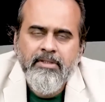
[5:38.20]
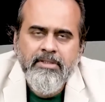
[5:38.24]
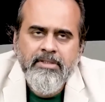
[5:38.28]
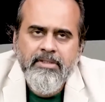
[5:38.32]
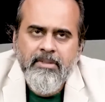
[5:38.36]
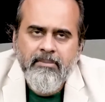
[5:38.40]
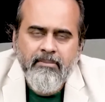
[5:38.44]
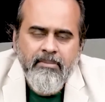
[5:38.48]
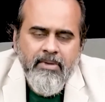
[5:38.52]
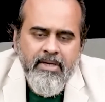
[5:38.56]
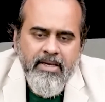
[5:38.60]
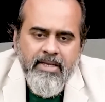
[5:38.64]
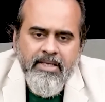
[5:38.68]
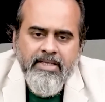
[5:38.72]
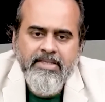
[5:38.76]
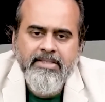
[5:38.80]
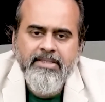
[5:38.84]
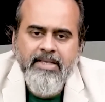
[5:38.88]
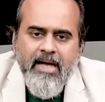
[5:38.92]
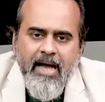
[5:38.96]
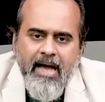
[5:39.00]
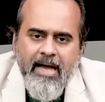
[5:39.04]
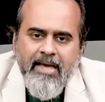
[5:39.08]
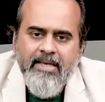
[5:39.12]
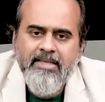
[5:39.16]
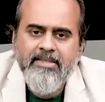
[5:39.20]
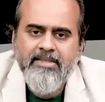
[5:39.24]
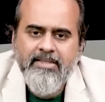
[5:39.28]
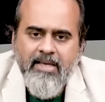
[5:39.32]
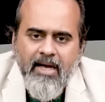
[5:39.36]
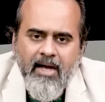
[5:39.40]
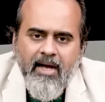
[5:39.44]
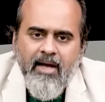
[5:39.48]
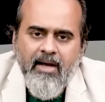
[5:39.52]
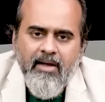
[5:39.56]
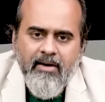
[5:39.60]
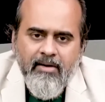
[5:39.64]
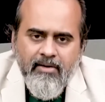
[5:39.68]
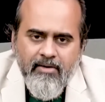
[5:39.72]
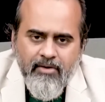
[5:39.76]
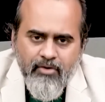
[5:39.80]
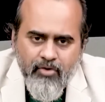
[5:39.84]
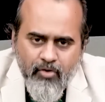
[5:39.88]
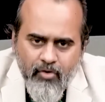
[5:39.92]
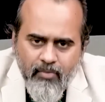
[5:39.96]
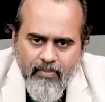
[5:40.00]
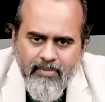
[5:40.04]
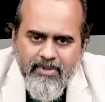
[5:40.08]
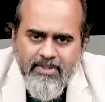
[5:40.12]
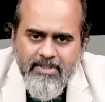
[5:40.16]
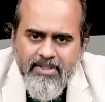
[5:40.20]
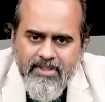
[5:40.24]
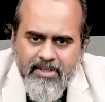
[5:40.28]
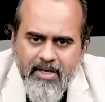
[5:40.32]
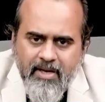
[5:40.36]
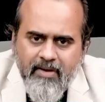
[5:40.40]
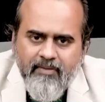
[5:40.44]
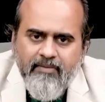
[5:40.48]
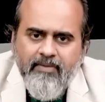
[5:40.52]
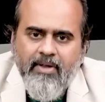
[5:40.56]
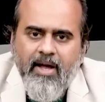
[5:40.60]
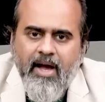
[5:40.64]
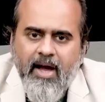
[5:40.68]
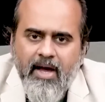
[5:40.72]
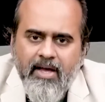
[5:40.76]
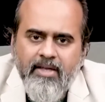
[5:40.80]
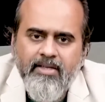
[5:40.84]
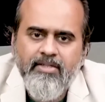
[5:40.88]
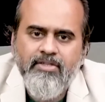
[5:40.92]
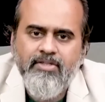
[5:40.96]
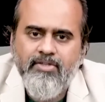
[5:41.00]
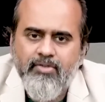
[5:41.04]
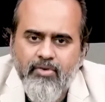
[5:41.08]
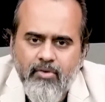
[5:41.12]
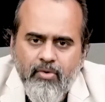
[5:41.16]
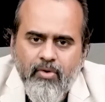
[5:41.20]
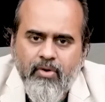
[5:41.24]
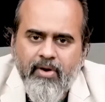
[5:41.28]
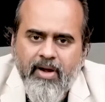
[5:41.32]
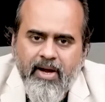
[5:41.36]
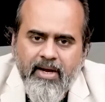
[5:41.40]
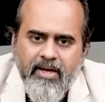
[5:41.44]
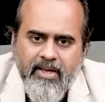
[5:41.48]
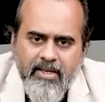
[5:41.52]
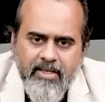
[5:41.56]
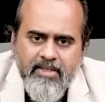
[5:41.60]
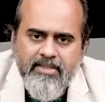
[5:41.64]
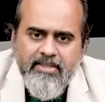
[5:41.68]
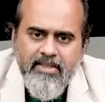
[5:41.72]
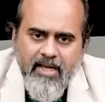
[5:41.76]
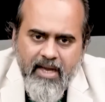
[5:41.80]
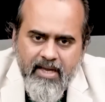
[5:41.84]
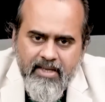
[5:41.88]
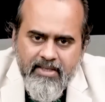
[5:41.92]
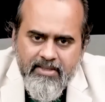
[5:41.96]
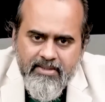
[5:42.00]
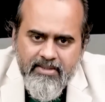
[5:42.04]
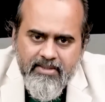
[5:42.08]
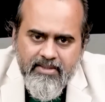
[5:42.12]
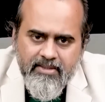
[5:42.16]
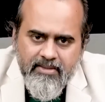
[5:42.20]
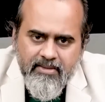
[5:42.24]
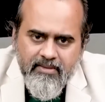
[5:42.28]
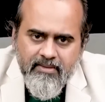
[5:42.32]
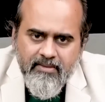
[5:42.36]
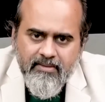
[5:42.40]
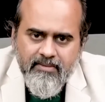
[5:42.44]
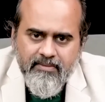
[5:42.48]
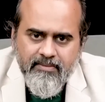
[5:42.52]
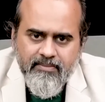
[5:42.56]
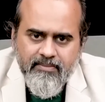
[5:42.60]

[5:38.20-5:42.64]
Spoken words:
somebody's eyes are, you must have the eyes to look at his eyes.